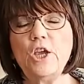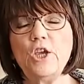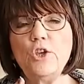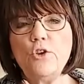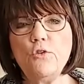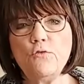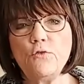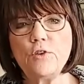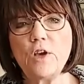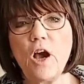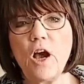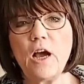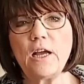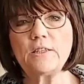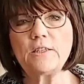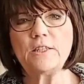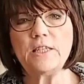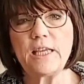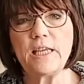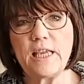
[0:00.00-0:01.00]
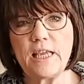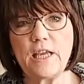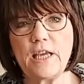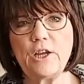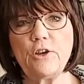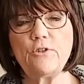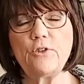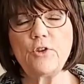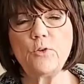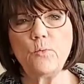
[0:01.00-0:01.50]
You've got to
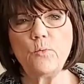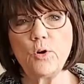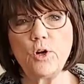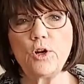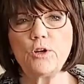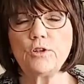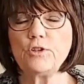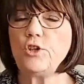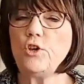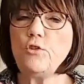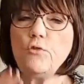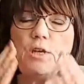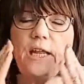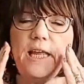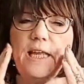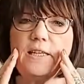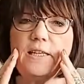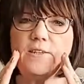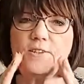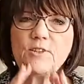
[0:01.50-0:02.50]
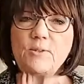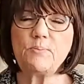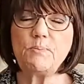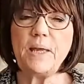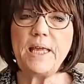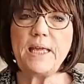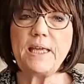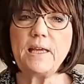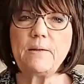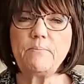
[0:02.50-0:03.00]
hear the word. You need to
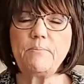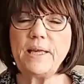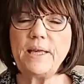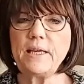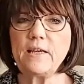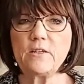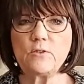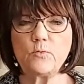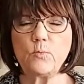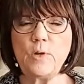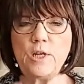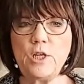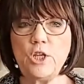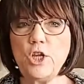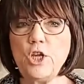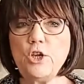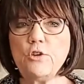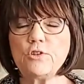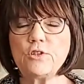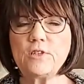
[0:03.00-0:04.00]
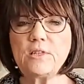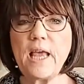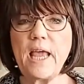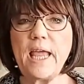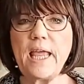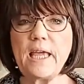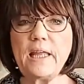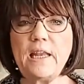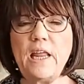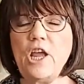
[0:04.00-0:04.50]
speak it, because when you
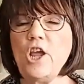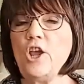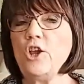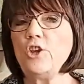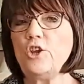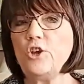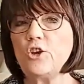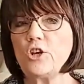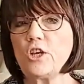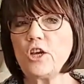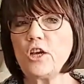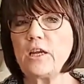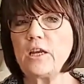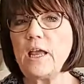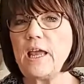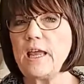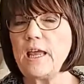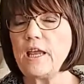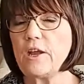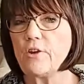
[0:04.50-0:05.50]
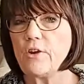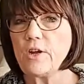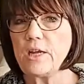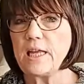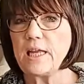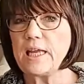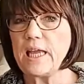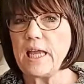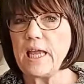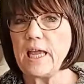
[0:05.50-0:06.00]
say it, you're going to hear it
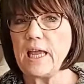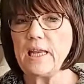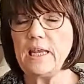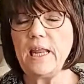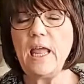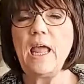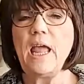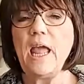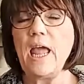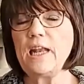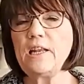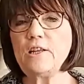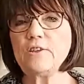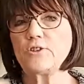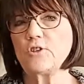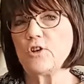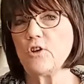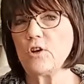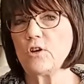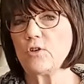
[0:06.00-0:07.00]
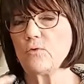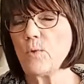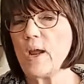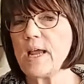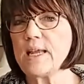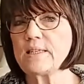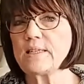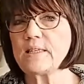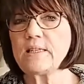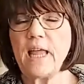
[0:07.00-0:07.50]
again, and it's going to
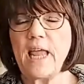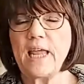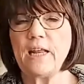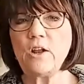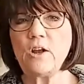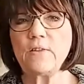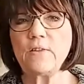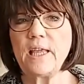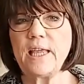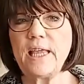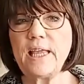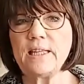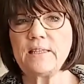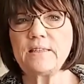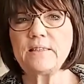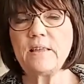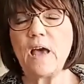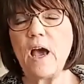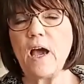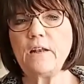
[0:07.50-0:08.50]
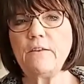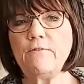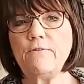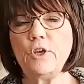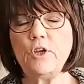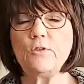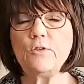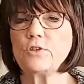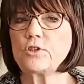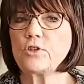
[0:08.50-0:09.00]
resonate on the inside of
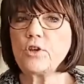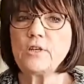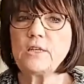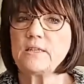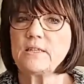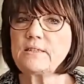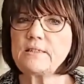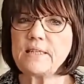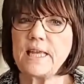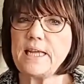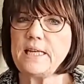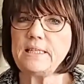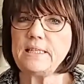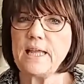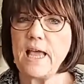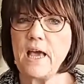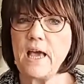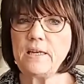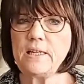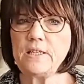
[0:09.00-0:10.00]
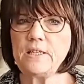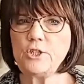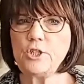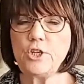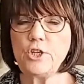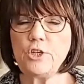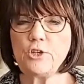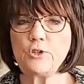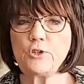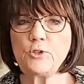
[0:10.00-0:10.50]
you. It's going to sink down into
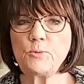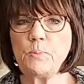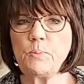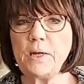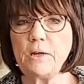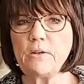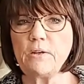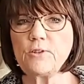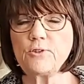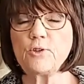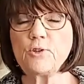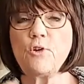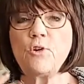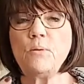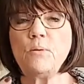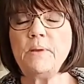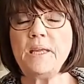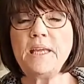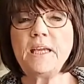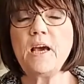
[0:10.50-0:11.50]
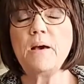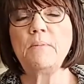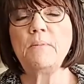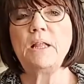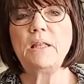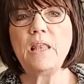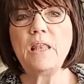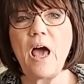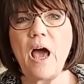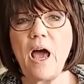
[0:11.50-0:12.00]
your spirit. It's going to become
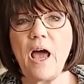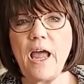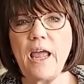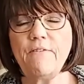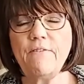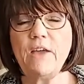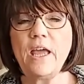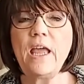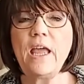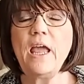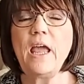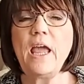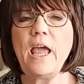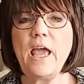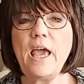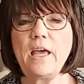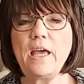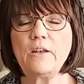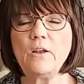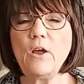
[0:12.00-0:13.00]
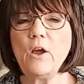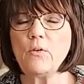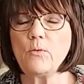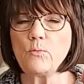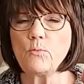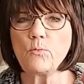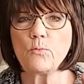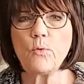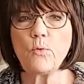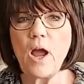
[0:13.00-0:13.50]
alive and
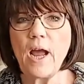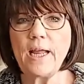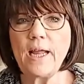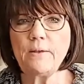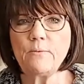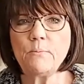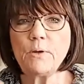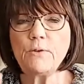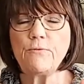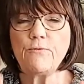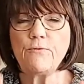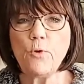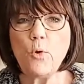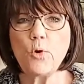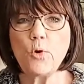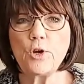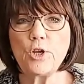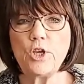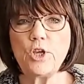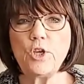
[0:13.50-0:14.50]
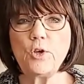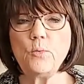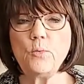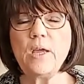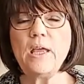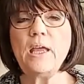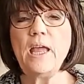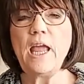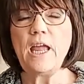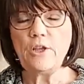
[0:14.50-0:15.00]
right before you,
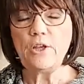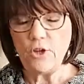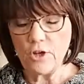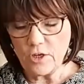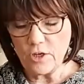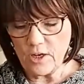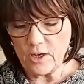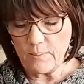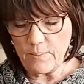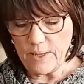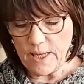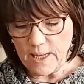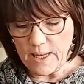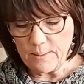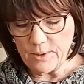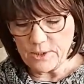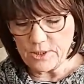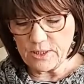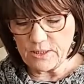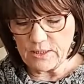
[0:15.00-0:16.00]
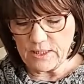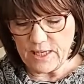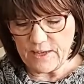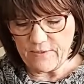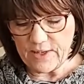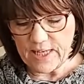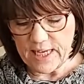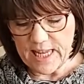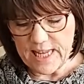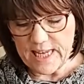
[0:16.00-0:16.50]
and you're going to be able to live
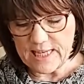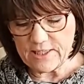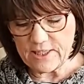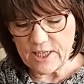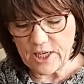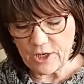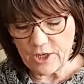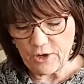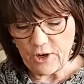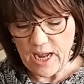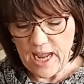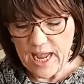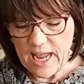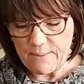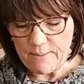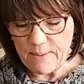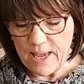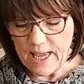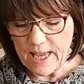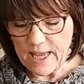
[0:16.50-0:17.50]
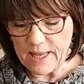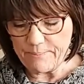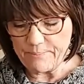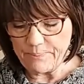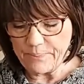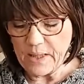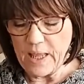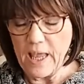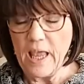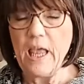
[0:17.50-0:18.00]
it easier. Amen.
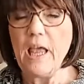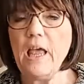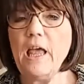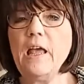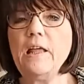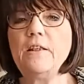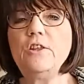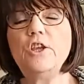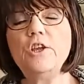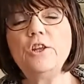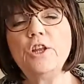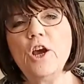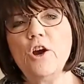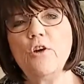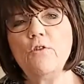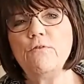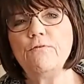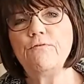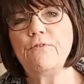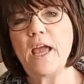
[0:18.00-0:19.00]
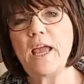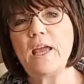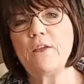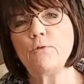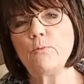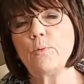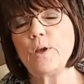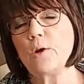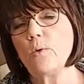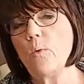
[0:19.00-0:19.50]
You know,
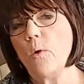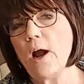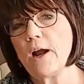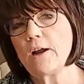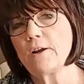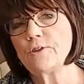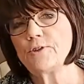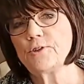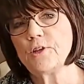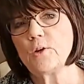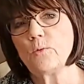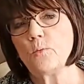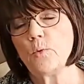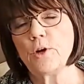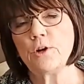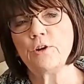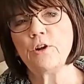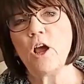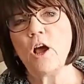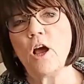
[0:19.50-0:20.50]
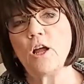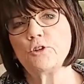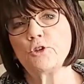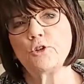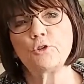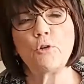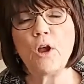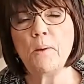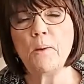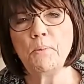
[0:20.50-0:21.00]
faith requires that we're not
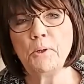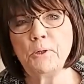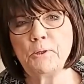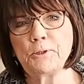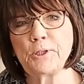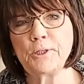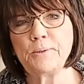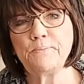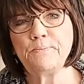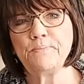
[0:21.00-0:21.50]
troubled.